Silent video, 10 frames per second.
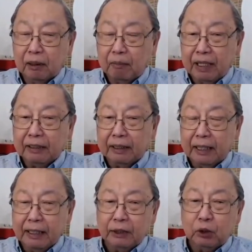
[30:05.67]
make
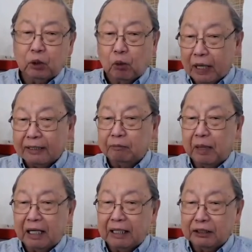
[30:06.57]
a correct
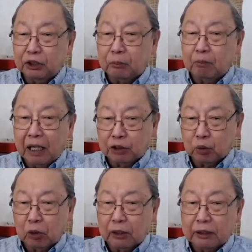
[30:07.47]
balance of
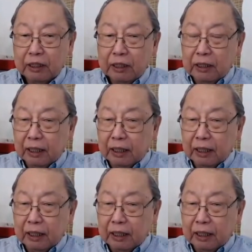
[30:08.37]
mass work